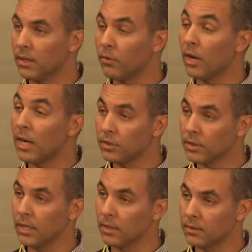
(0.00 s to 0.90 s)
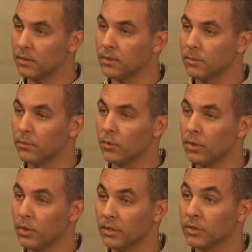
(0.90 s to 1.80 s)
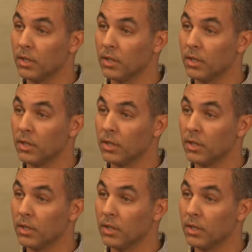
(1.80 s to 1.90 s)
for large-scale systems for U.S.